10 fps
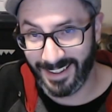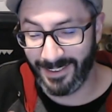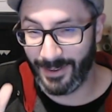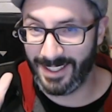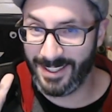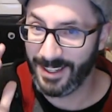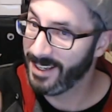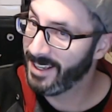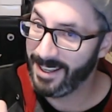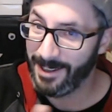which
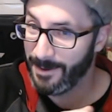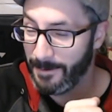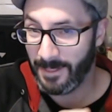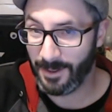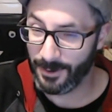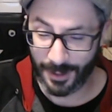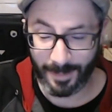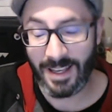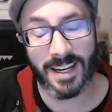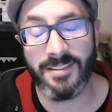should
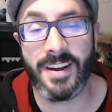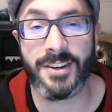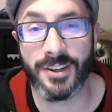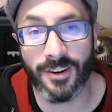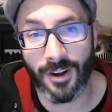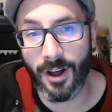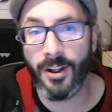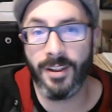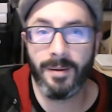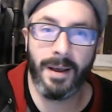be an adventure
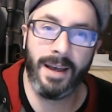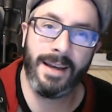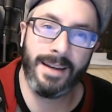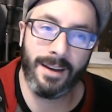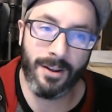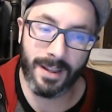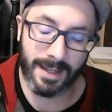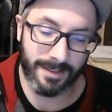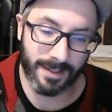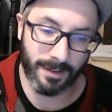all in
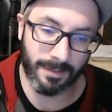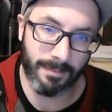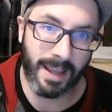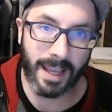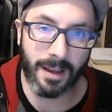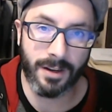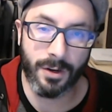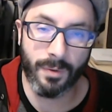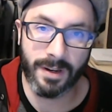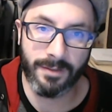its own. Making a new
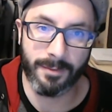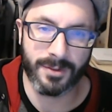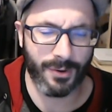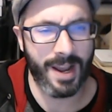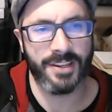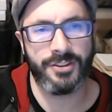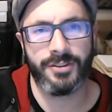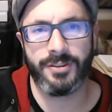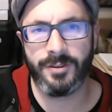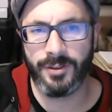one from
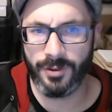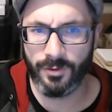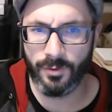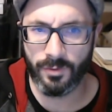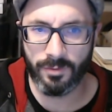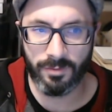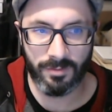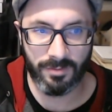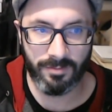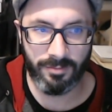scratch to
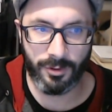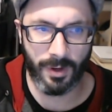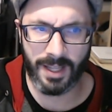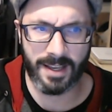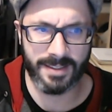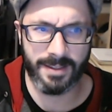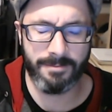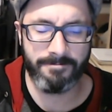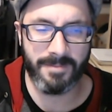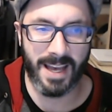totally
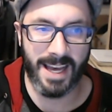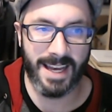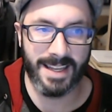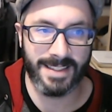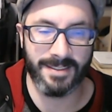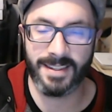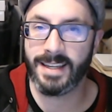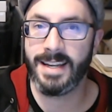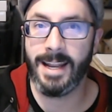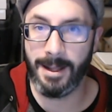custom sounds like
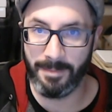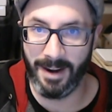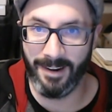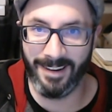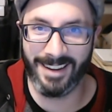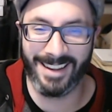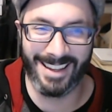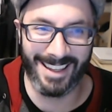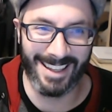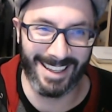a nightmare.
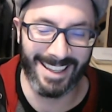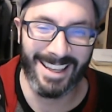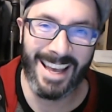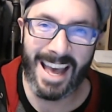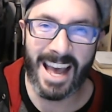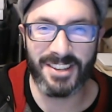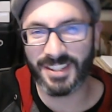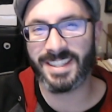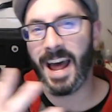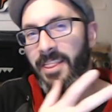It's
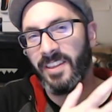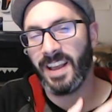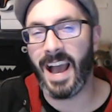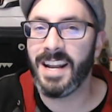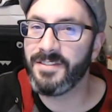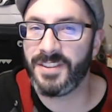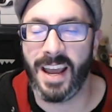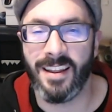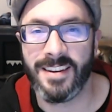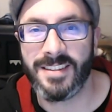just not the kind of
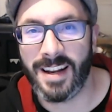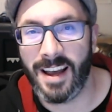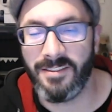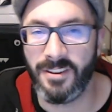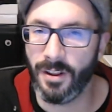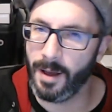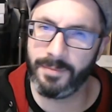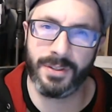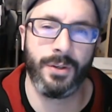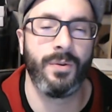challenge that I feel up
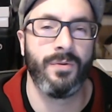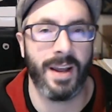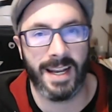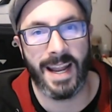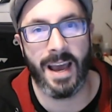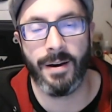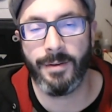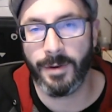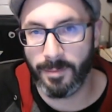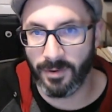to right now. I
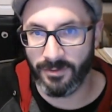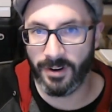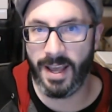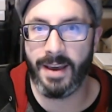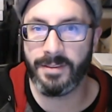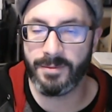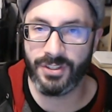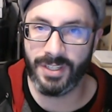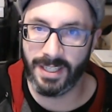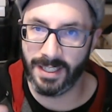would prefer to have the
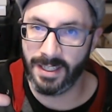machine